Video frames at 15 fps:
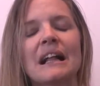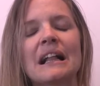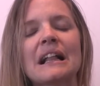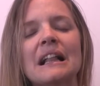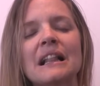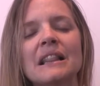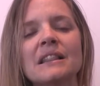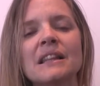
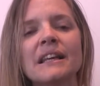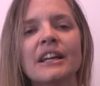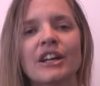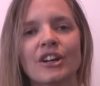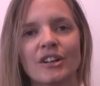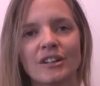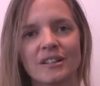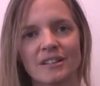
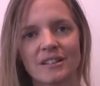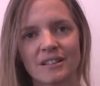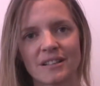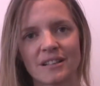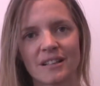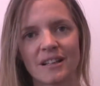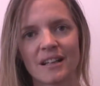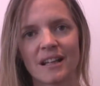clear
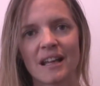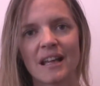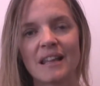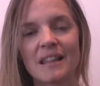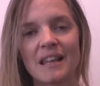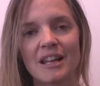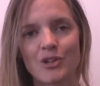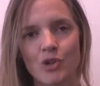in
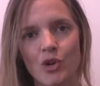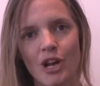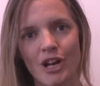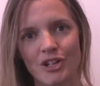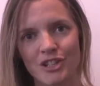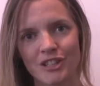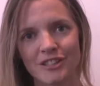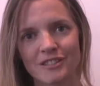the
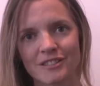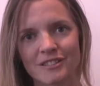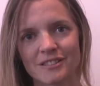introduction.